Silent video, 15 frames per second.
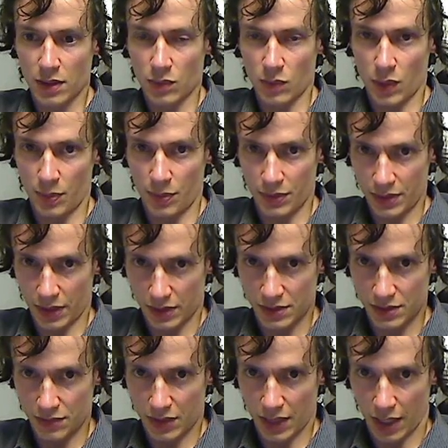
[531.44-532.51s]

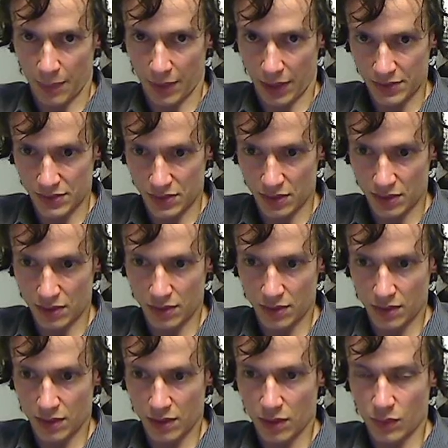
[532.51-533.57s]
reproductive capacity
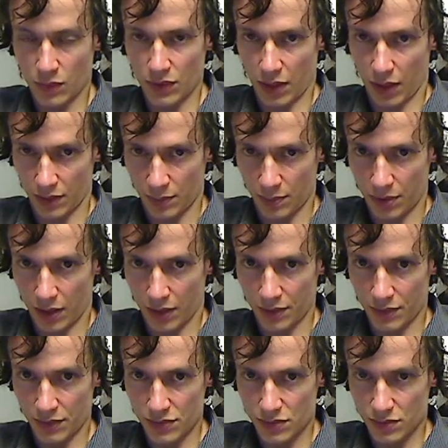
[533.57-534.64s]
with other
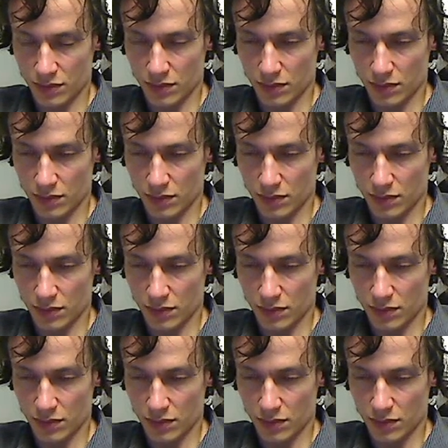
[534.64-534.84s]
partners.